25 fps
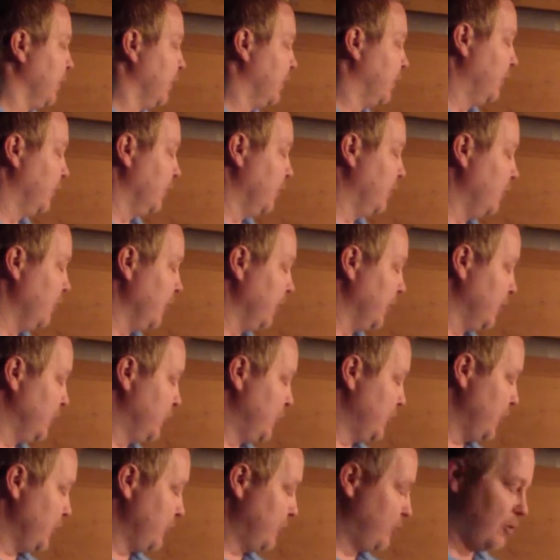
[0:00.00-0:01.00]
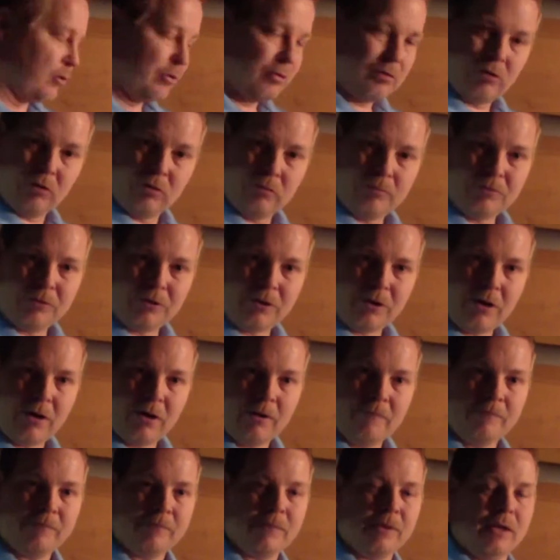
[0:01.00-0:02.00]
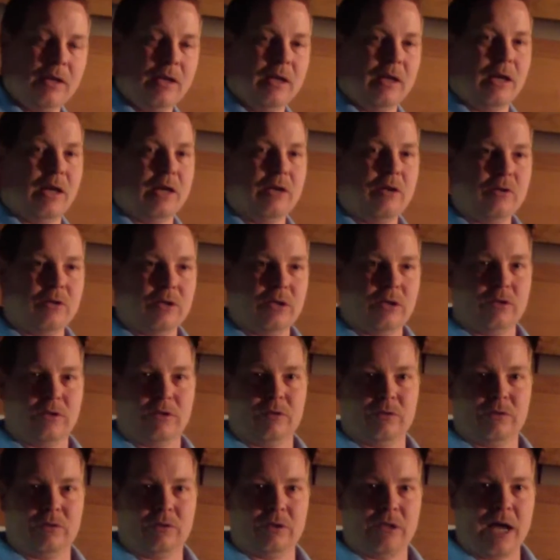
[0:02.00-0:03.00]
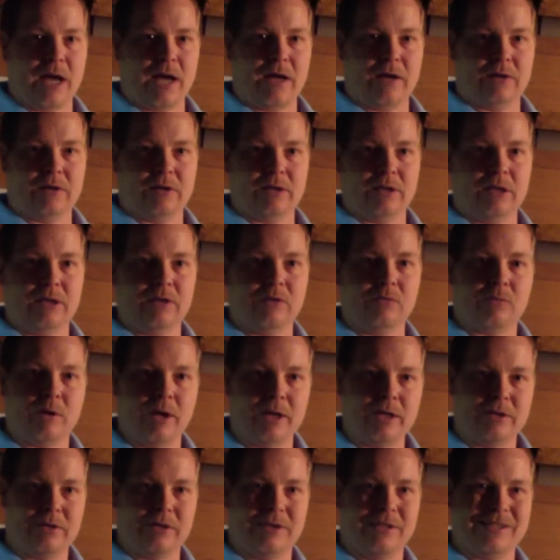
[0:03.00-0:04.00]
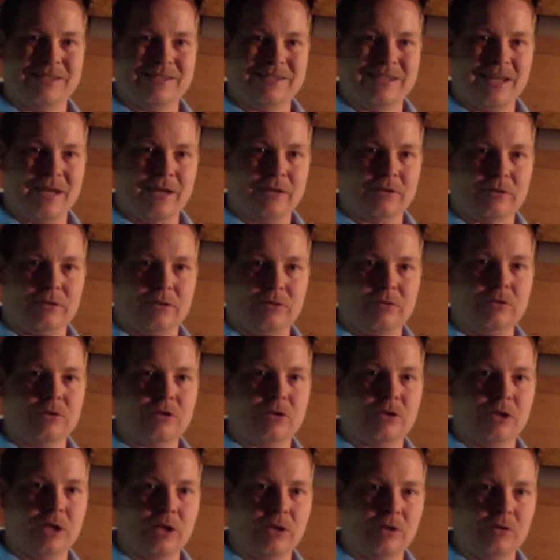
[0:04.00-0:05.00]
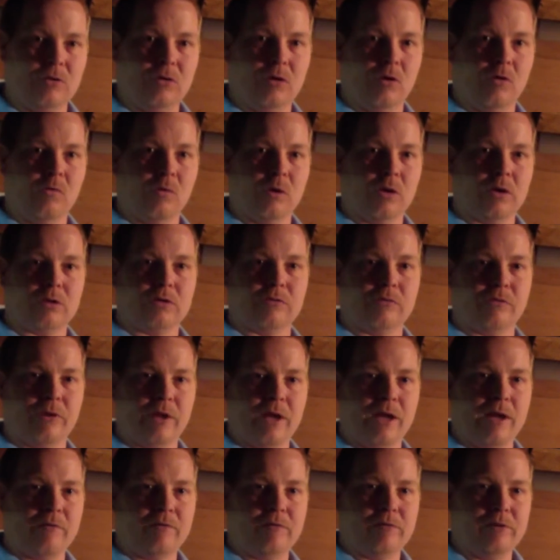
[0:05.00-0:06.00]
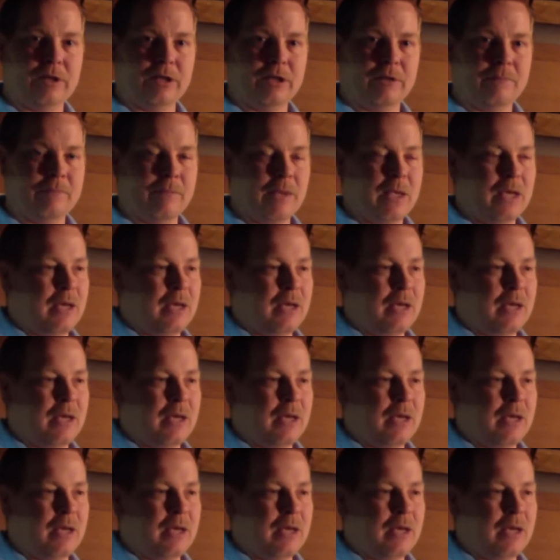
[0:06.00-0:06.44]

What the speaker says: you can quick adjust your soap draw, and you can dial it in right to the exact dilution that you know works for that fleet.